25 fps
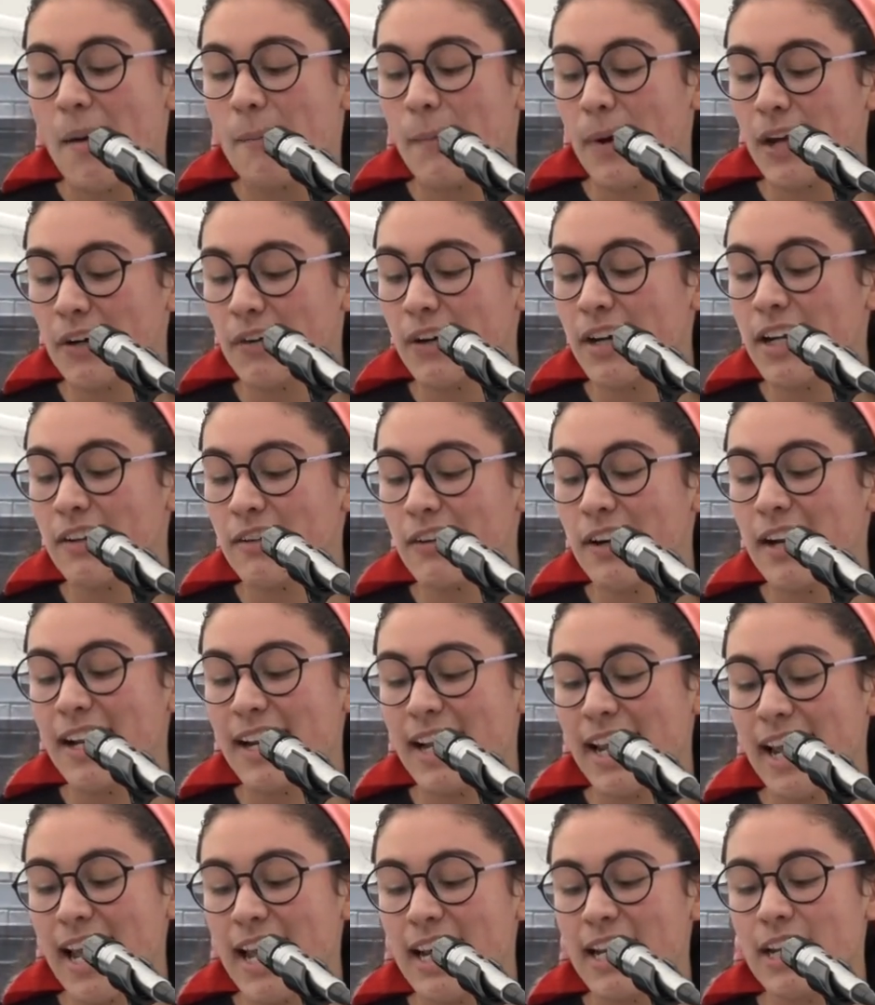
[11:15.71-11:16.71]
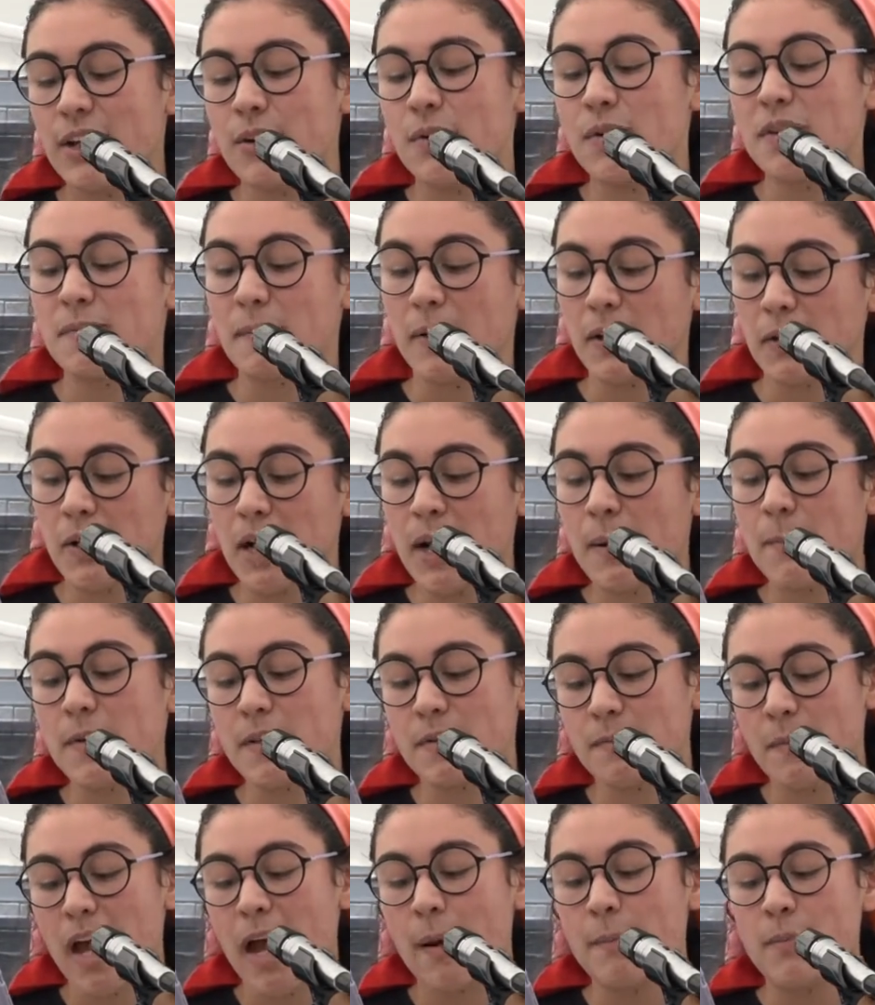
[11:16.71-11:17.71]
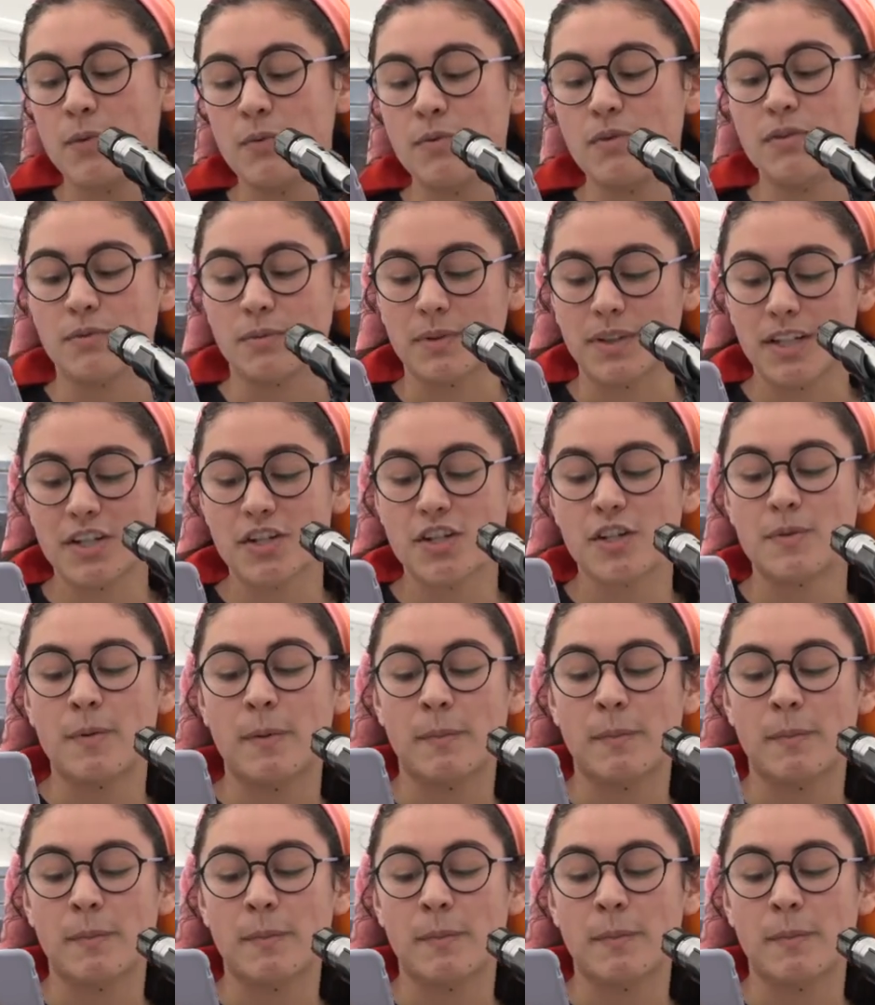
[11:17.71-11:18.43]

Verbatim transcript: my great granny Annie, who was my grandpa's mom, who was religious,